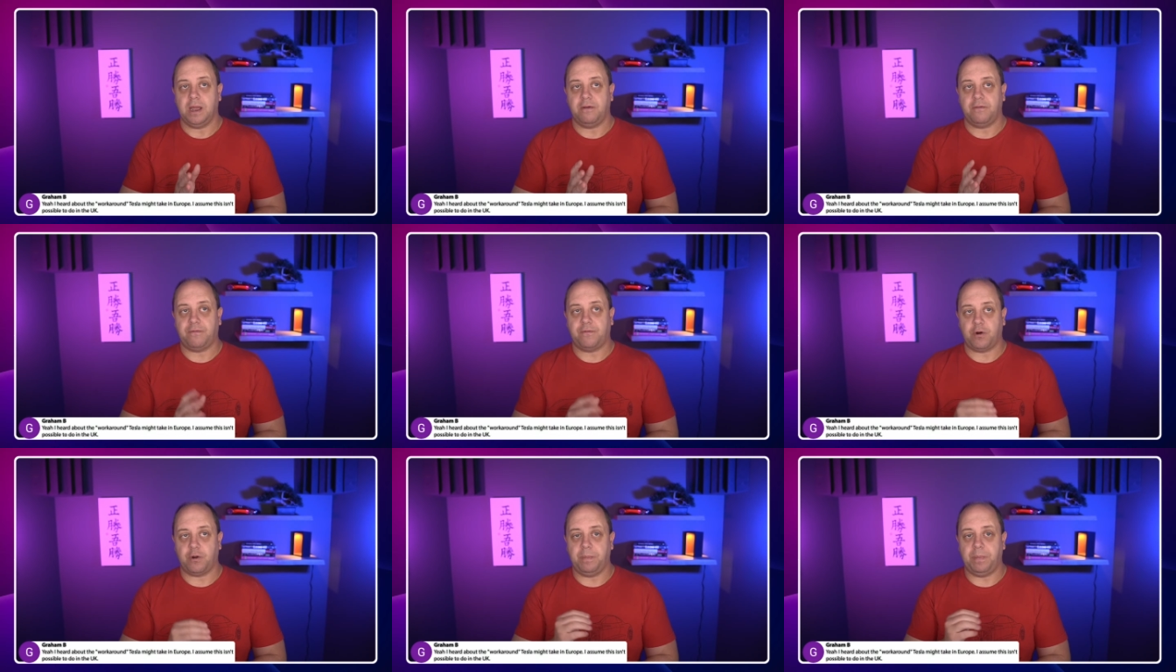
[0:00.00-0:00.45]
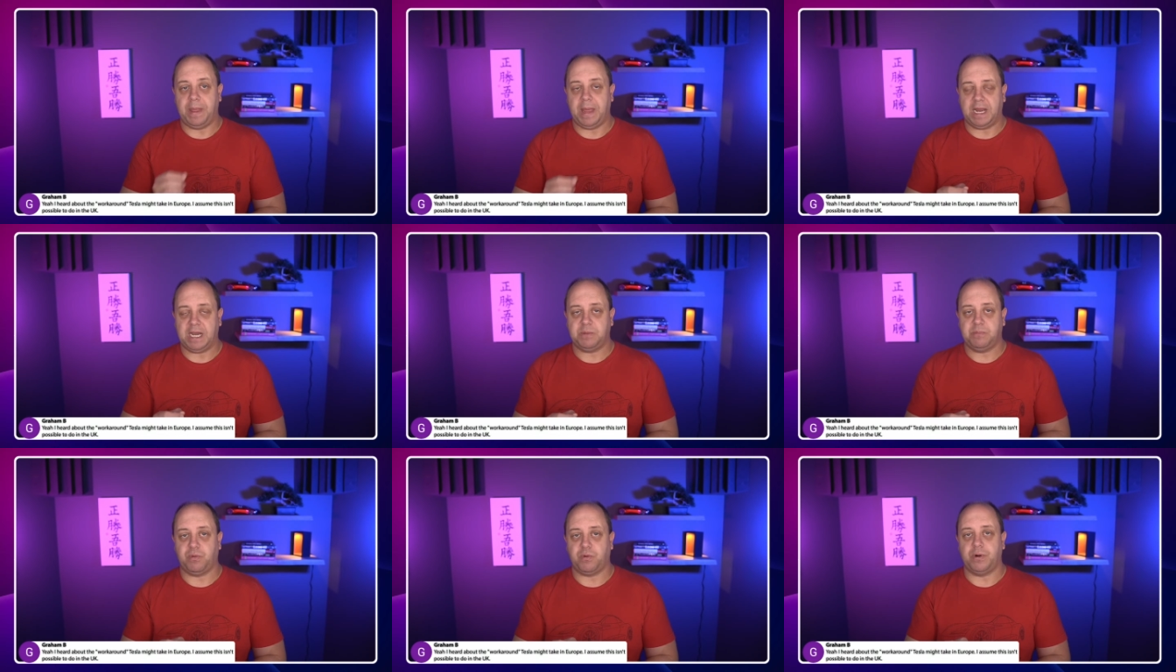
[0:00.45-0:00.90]
from
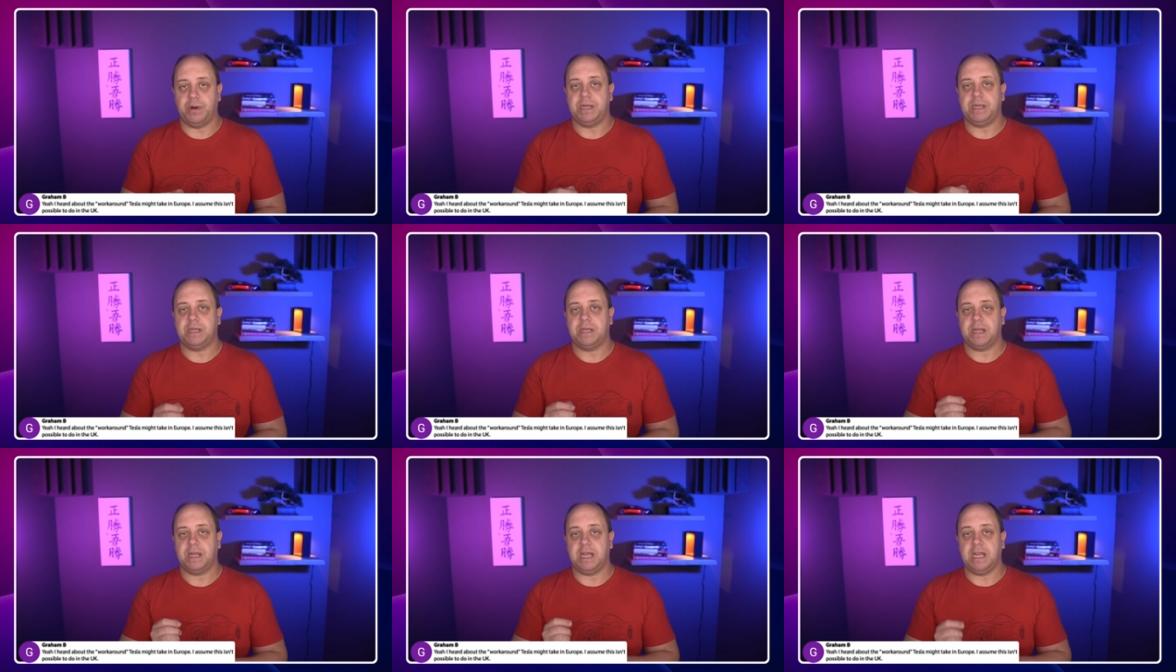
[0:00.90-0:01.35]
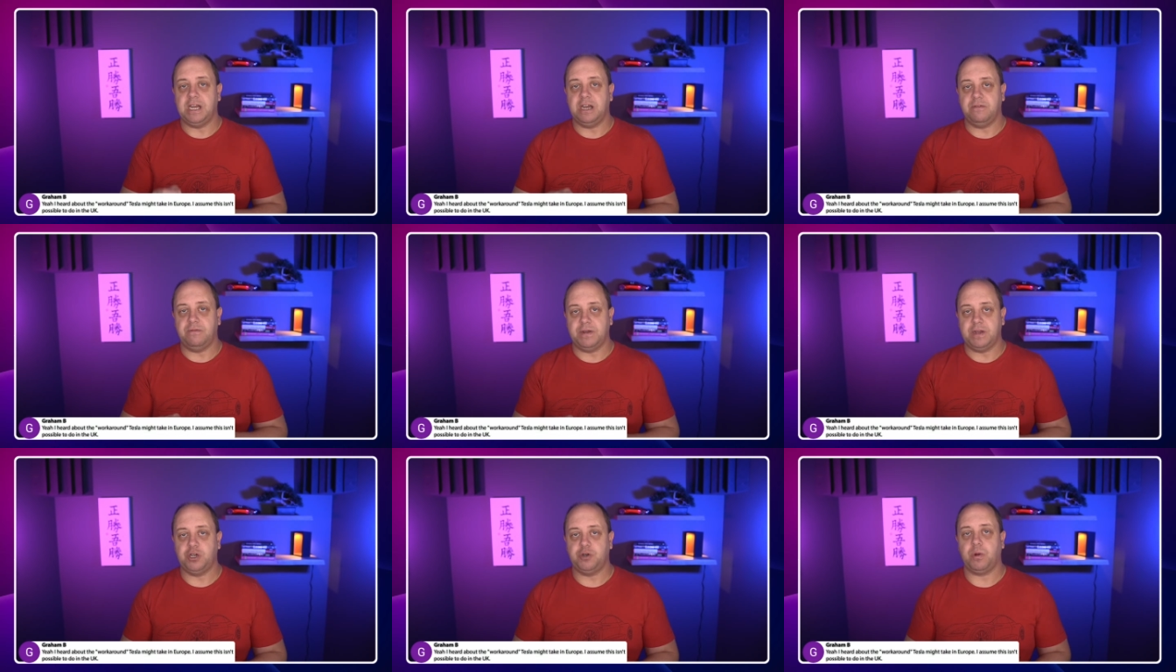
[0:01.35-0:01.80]
that point,
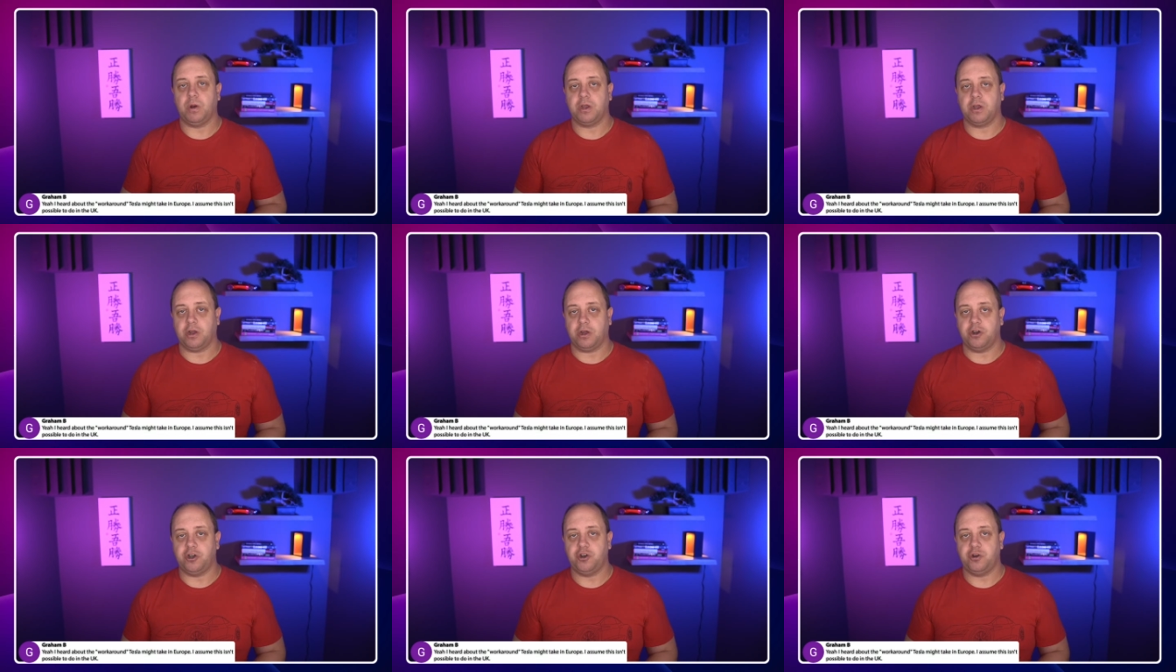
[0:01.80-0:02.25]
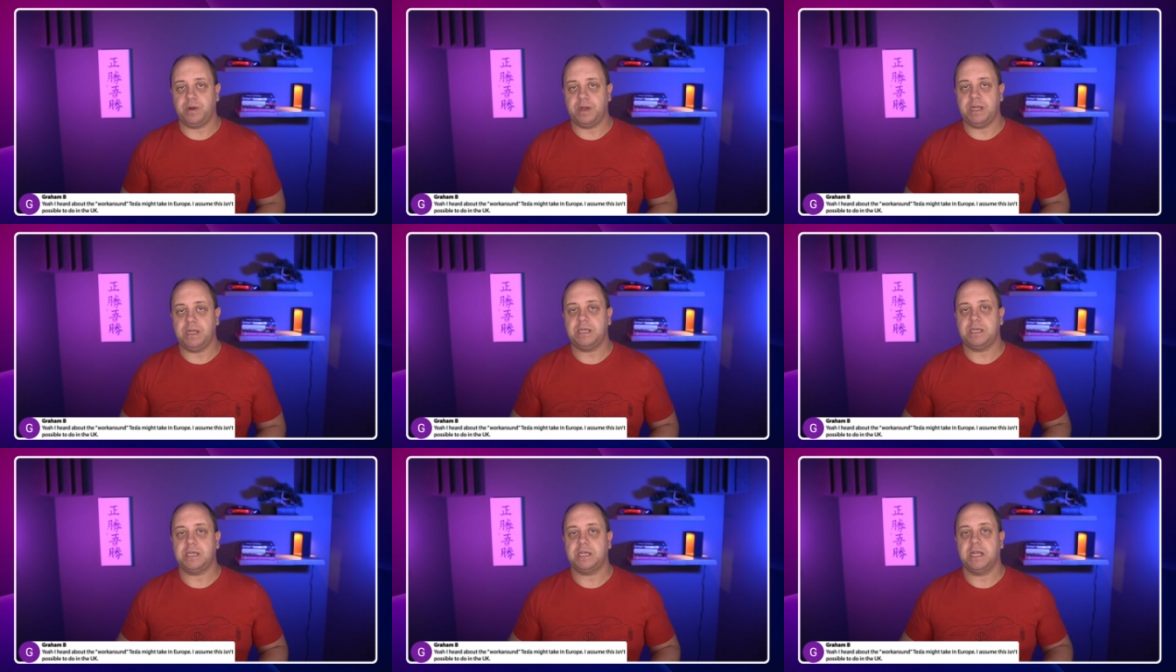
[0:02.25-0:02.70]
individual
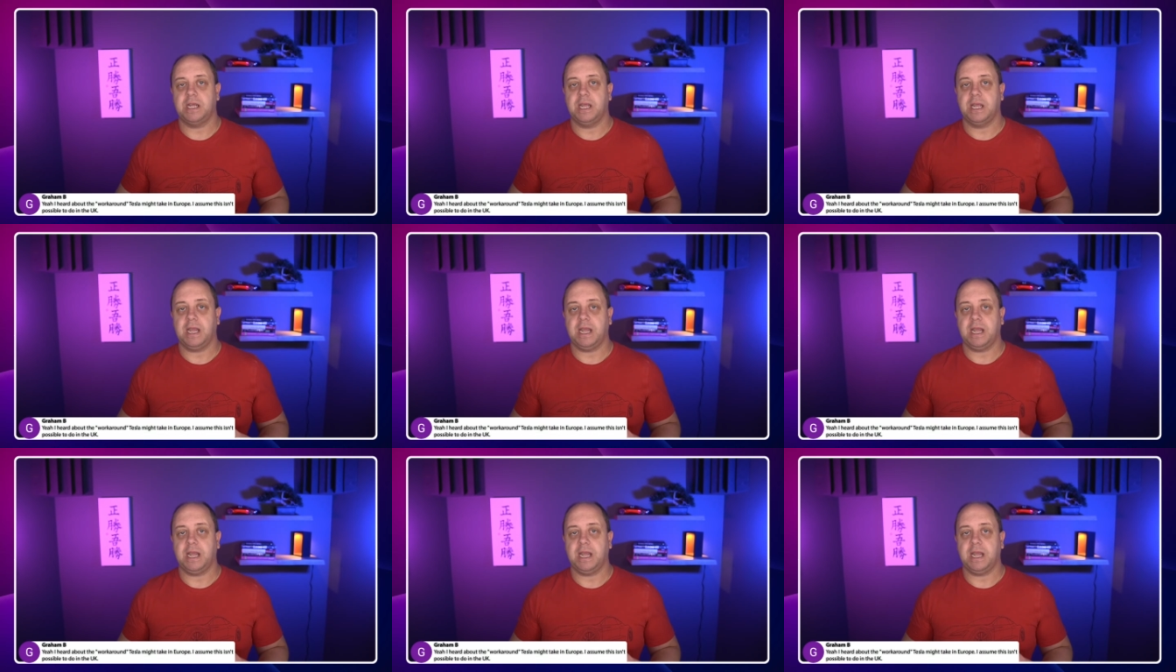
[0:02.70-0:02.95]
countries